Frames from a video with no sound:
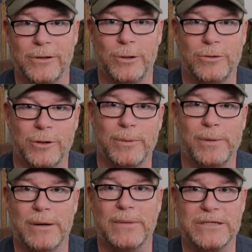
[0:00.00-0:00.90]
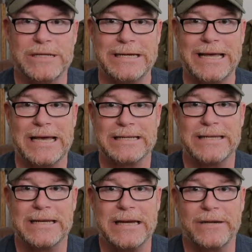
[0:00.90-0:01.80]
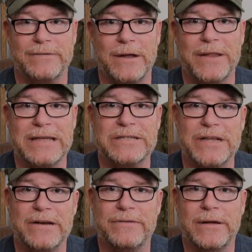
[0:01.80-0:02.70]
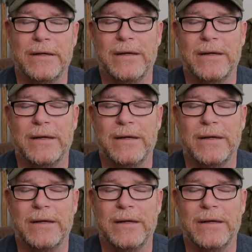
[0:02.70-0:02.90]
YouTube will pretty much tell you how to take care of all that stuff.